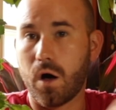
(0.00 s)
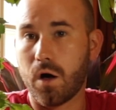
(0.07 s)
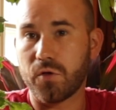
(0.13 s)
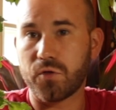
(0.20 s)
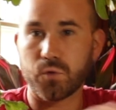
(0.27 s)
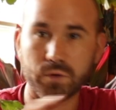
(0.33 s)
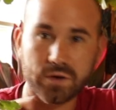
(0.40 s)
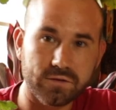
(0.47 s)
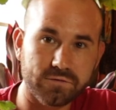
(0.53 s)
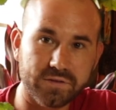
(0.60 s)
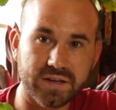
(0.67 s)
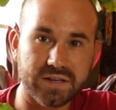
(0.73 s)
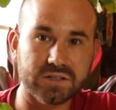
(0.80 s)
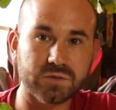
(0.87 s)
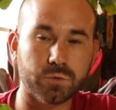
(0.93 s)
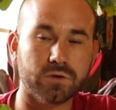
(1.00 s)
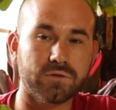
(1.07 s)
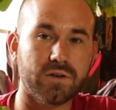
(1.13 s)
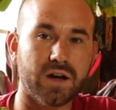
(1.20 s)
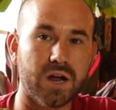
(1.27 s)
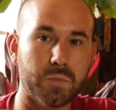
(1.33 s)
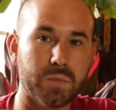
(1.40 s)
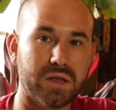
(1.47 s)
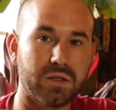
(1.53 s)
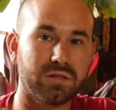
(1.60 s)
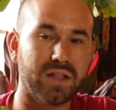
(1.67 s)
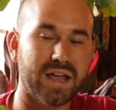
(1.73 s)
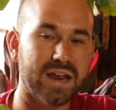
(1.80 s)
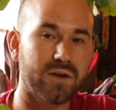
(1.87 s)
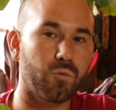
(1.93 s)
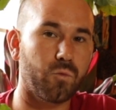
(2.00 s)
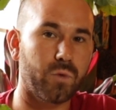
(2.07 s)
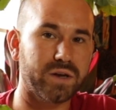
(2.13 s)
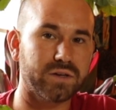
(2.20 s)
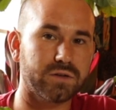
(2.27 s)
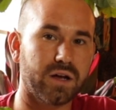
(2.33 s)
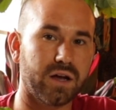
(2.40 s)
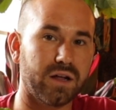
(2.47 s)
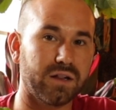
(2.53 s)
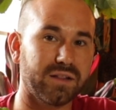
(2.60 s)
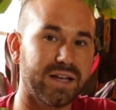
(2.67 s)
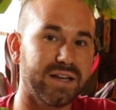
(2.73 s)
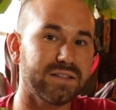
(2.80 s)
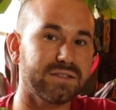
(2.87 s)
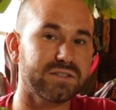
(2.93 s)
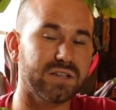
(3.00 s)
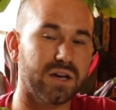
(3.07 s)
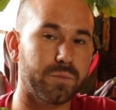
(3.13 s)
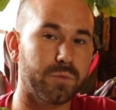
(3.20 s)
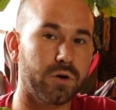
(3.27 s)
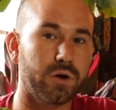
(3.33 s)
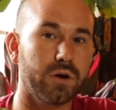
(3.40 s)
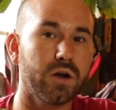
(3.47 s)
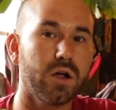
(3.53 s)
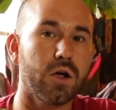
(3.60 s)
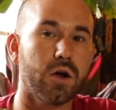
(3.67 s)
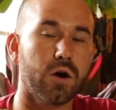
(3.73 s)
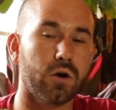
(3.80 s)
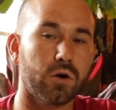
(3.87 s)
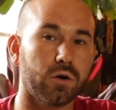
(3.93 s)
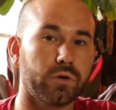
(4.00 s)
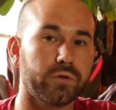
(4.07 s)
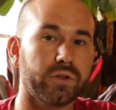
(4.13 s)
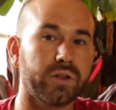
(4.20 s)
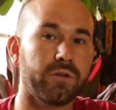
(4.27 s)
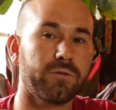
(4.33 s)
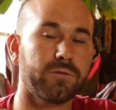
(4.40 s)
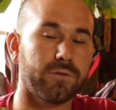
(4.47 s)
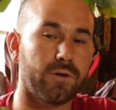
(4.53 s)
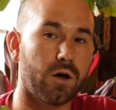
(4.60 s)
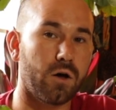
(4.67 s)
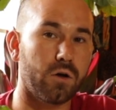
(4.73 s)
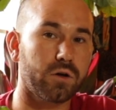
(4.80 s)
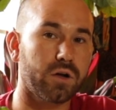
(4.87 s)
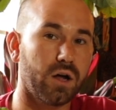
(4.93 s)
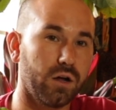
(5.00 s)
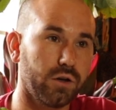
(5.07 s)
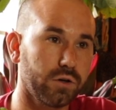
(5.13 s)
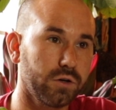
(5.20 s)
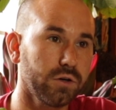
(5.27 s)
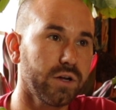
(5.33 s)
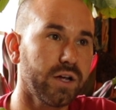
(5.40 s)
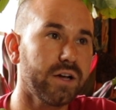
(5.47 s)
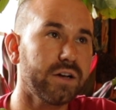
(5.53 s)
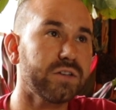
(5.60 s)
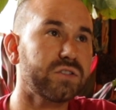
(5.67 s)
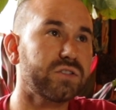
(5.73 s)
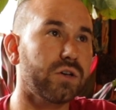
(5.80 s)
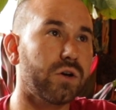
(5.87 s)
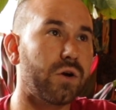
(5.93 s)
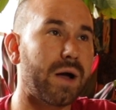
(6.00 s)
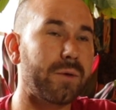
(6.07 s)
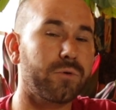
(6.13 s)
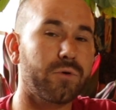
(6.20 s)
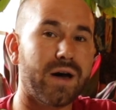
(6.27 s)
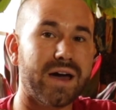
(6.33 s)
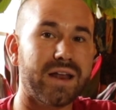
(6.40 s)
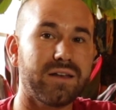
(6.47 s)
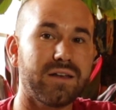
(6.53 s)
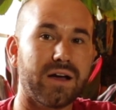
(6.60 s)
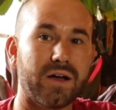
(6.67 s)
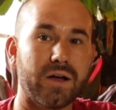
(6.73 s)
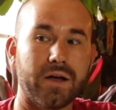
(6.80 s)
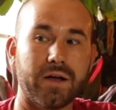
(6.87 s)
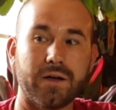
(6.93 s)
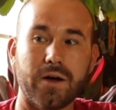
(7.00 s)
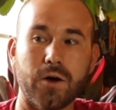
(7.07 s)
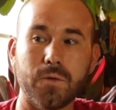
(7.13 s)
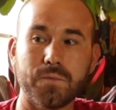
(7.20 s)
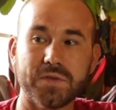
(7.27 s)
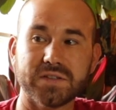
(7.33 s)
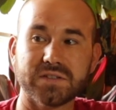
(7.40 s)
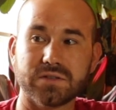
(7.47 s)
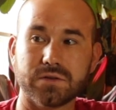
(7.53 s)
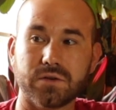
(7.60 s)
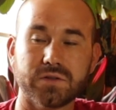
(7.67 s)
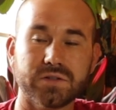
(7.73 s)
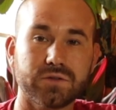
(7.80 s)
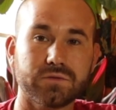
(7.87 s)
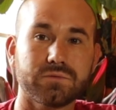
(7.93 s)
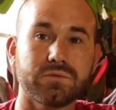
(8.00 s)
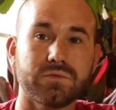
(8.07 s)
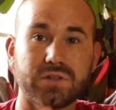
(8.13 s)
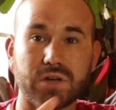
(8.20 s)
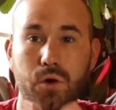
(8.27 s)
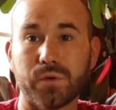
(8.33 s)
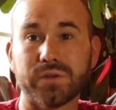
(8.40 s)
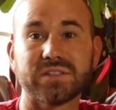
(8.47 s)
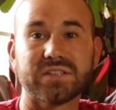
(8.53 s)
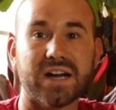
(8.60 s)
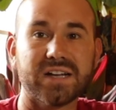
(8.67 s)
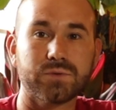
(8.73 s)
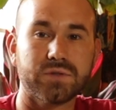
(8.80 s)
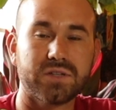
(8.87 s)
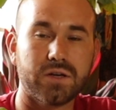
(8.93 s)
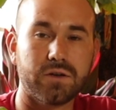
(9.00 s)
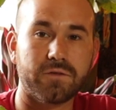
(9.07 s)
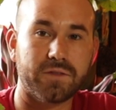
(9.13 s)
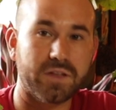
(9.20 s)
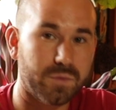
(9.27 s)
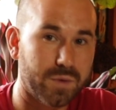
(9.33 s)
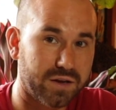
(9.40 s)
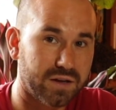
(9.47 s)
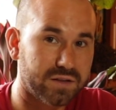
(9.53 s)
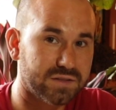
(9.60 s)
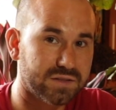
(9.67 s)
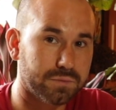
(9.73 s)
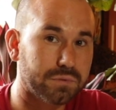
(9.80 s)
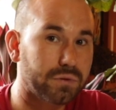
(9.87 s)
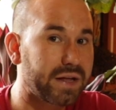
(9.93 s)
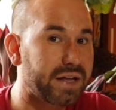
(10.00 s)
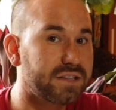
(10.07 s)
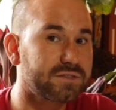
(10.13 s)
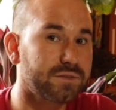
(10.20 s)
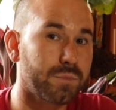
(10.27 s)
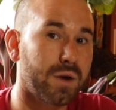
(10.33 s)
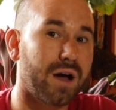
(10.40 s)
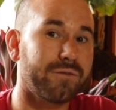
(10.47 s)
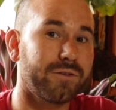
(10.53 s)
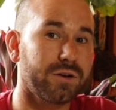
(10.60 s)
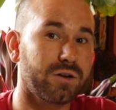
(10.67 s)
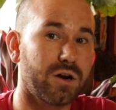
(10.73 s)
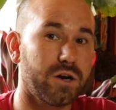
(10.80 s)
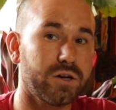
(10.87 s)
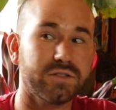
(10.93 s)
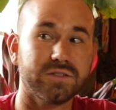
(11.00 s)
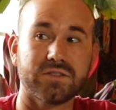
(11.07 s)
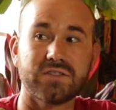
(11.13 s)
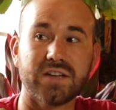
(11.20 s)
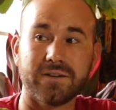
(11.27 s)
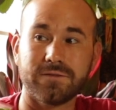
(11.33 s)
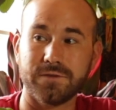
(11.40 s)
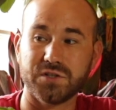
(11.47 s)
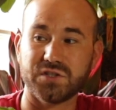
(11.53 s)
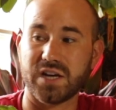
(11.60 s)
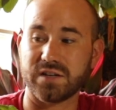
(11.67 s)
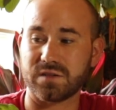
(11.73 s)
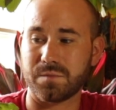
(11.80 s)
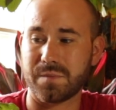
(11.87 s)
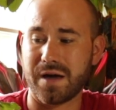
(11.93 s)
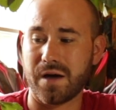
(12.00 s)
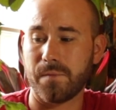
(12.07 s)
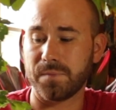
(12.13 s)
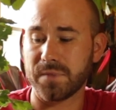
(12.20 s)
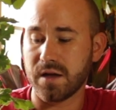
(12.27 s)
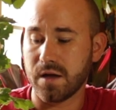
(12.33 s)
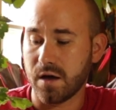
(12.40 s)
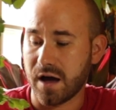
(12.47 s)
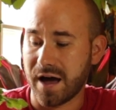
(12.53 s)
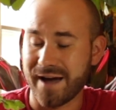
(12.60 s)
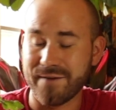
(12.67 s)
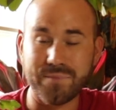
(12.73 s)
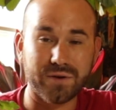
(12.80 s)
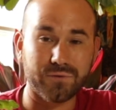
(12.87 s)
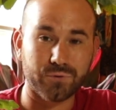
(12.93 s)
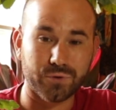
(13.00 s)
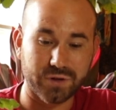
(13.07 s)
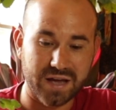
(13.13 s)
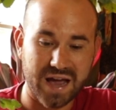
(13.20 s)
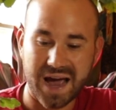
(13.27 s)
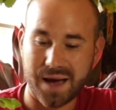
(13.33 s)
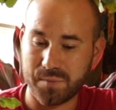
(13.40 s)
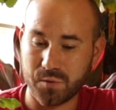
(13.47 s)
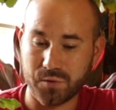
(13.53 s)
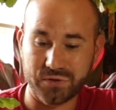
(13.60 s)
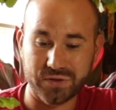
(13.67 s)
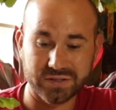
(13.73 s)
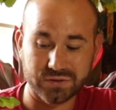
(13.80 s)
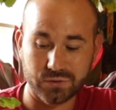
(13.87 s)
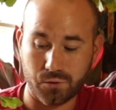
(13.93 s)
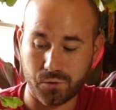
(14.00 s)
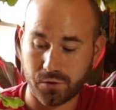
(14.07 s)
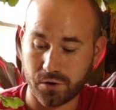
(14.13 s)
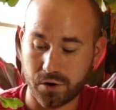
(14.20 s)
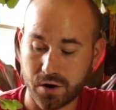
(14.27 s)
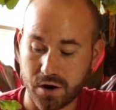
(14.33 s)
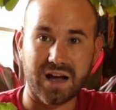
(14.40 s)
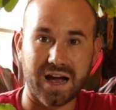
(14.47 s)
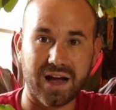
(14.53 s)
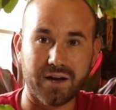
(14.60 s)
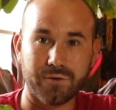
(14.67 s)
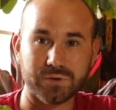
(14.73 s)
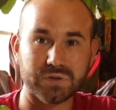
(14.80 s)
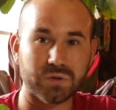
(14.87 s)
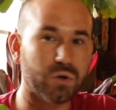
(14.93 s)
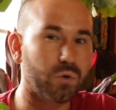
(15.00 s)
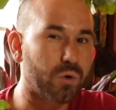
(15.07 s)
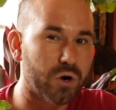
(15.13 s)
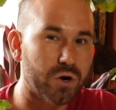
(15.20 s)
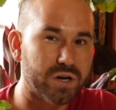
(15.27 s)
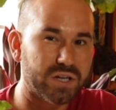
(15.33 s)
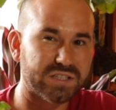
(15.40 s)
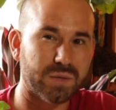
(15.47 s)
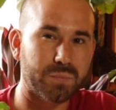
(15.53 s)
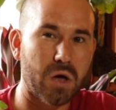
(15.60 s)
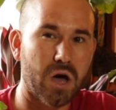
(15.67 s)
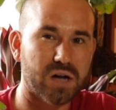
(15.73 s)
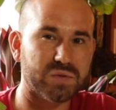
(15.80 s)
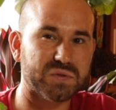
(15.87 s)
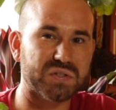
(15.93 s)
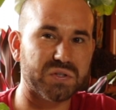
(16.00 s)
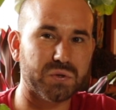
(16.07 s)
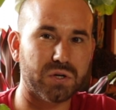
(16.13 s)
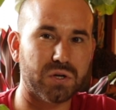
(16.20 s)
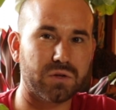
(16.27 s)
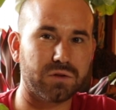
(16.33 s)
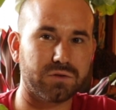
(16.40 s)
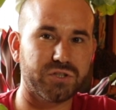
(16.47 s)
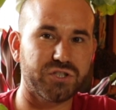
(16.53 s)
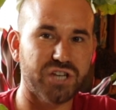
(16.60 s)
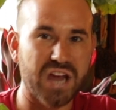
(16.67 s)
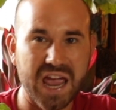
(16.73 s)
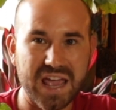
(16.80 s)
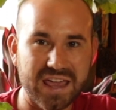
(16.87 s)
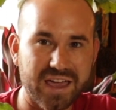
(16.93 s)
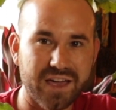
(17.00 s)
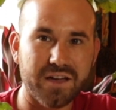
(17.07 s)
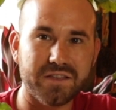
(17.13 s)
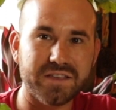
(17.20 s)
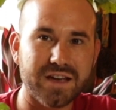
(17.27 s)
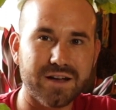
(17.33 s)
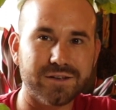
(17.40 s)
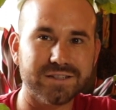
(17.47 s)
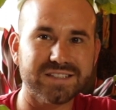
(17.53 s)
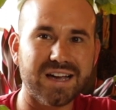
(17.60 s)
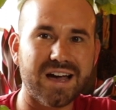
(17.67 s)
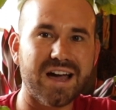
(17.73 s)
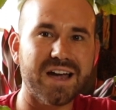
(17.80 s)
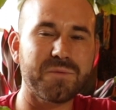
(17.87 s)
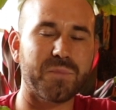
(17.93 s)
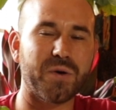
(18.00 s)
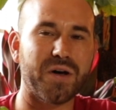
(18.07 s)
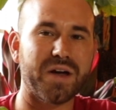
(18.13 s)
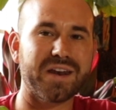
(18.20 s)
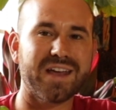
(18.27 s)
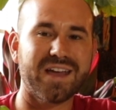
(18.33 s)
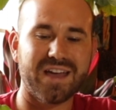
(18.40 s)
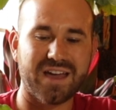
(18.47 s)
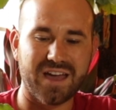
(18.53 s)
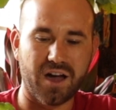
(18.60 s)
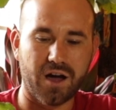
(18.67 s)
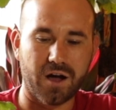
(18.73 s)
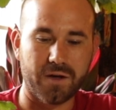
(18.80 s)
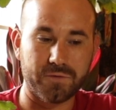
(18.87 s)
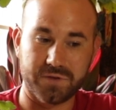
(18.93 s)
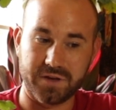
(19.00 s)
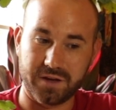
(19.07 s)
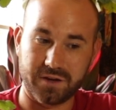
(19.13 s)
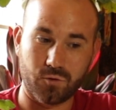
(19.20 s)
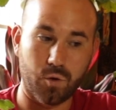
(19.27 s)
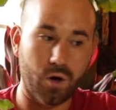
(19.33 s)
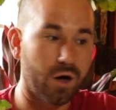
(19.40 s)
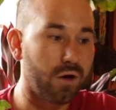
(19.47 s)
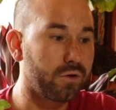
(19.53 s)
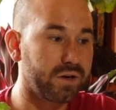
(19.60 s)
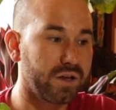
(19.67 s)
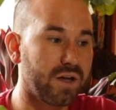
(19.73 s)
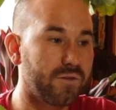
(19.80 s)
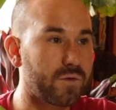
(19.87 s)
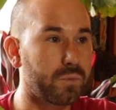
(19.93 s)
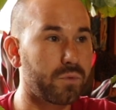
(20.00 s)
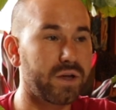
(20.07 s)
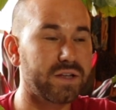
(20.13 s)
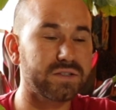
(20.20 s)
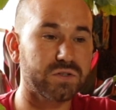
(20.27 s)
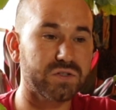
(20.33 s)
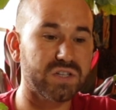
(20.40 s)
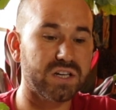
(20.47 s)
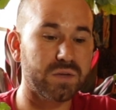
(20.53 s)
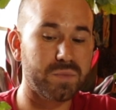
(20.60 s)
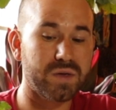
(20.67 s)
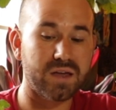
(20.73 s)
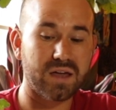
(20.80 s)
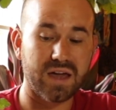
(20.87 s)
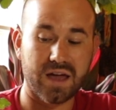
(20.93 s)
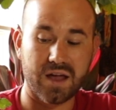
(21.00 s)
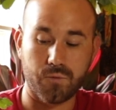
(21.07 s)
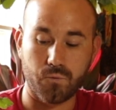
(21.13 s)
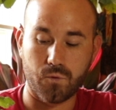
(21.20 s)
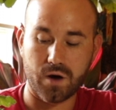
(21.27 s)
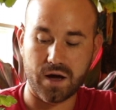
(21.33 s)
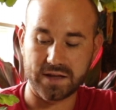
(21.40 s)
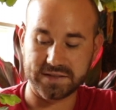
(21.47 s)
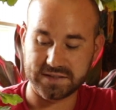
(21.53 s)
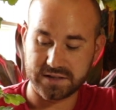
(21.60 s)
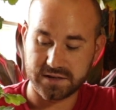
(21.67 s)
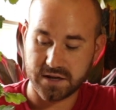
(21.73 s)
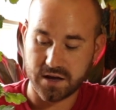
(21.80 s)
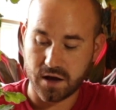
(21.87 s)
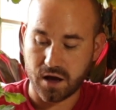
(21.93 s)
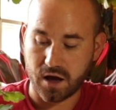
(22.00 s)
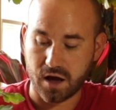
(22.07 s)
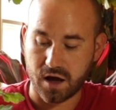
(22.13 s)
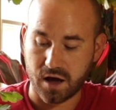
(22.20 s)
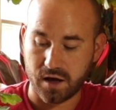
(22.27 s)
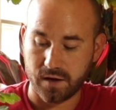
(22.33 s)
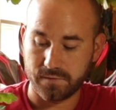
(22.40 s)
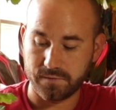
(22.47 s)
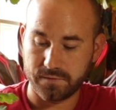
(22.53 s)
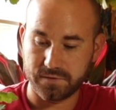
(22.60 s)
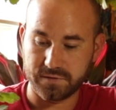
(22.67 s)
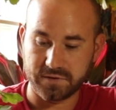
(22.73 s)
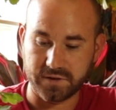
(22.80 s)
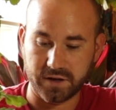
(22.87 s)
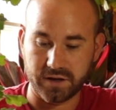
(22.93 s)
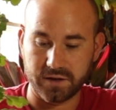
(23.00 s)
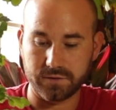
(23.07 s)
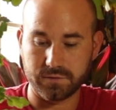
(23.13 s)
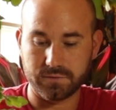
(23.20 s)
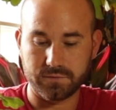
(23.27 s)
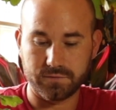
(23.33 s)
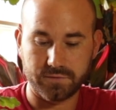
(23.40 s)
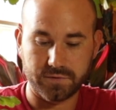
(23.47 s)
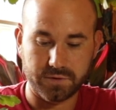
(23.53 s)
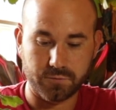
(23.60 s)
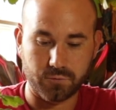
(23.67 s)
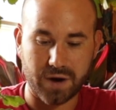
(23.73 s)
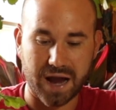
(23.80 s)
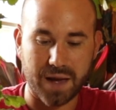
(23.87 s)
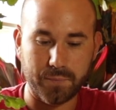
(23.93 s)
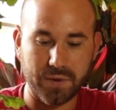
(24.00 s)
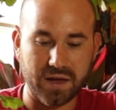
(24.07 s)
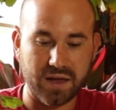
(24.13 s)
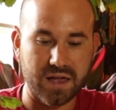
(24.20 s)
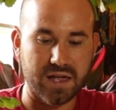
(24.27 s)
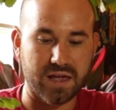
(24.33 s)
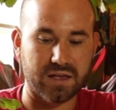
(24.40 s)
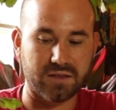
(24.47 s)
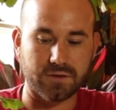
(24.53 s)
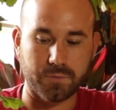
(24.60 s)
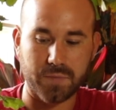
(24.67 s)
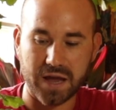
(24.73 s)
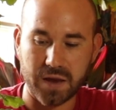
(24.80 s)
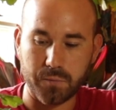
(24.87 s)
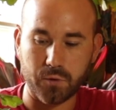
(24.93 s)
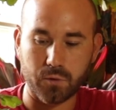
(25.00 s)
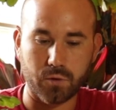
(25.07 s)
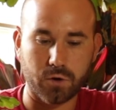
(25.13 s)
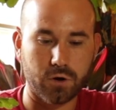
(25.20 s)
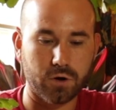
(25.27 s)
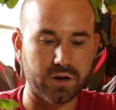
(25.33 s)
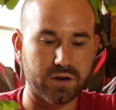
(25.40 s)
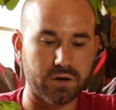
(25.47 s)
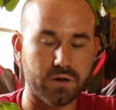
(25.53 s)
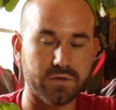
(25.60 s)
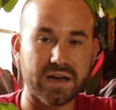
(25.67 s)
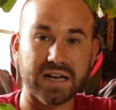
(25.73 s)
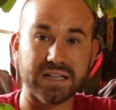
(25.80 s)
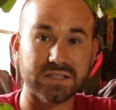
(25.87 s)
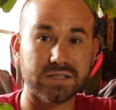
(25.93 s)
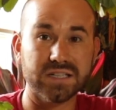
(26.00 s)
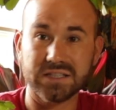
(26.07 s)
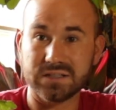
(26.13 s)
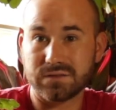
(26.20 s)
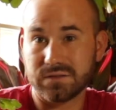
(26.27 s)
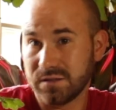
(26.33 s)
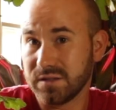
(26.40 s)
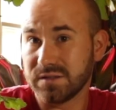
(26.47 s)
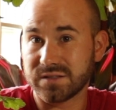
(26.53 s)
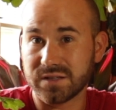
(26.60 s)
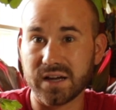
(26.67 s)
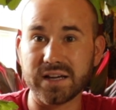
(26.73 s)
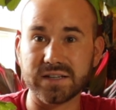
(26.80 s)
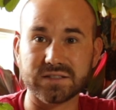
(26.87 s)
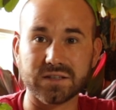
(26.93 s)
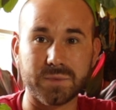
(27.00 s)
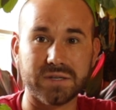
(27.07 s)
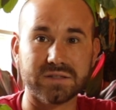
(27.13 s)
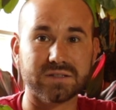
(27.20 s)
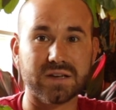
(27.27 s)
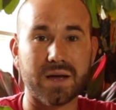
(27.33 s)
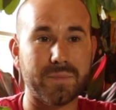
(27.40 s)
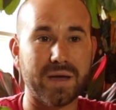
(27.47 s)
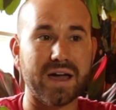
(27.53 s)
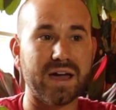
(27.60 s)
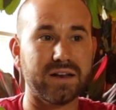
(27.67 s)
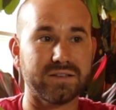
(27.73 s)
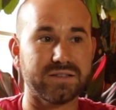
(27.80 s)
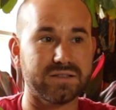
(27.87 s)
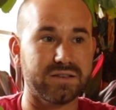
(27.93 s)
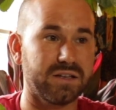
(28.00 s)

all three of these provide me late summer, early fall color. So I'm glad, I hope this coincides with you and you're thinking about getting some plants from Avante Gardens. Definitely check them out. I've been really happy with this order. I was a little worried because the box was a little janky on the outside, but the quality of the plants they're sending me and what the wrapping and the paperwork and all that, it's nice. I mean, it's not bad.